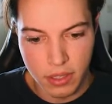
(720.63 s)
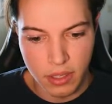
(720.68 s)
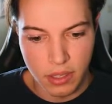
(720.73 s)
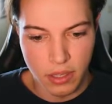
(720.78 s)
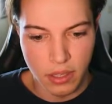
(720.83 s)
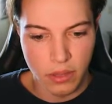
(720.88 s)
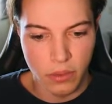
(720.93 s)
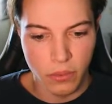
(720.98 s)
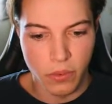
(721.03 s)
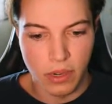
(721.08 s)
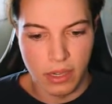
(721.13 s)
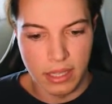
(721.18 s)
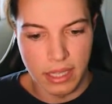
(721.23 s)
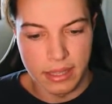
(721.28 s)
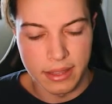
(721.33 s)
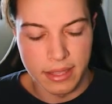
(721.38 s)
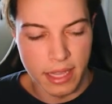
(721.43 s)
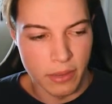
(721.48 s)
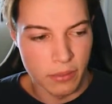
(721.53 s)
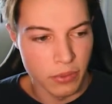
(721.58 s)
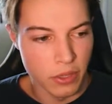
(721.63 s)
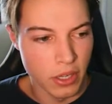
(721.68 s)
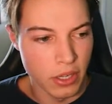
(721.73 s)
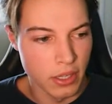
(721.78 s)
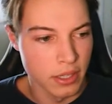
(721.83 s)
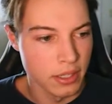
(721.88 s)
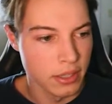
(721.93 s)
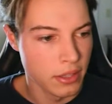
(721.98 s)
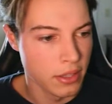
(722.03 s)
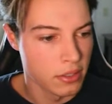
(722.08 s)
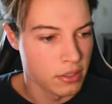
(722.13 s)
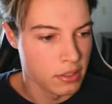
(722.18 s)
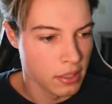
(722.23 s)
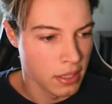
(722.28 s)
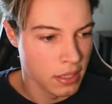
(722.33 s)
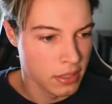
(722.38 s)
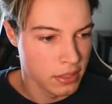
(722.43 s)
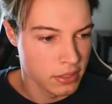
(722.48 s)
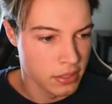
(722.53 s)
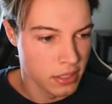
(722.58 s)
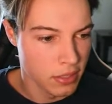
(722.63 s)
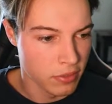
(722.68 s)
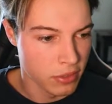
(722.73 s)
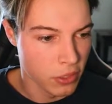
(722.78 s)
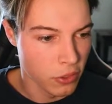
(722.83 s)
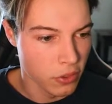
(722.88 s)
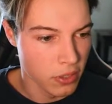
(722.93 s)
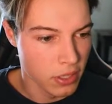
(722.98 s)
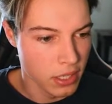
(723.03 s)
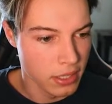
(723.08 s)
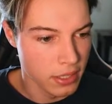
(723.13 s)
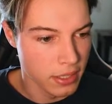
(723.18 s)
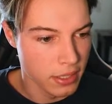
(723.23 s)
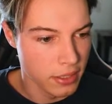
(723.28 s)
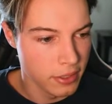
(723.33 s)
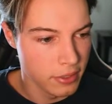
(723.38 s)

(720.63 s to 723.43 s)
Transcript: We're gonna let that run. There's a lot of stuff going on there.